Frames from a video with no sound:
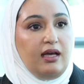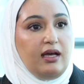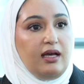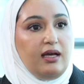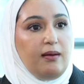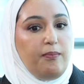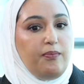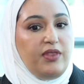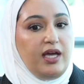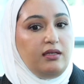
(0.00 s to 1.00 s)

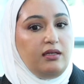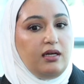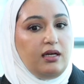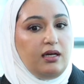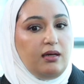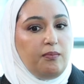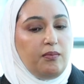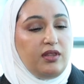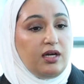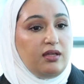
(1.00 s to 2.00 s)
Then
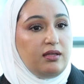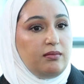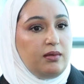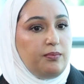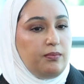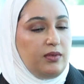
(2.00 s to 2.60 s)
the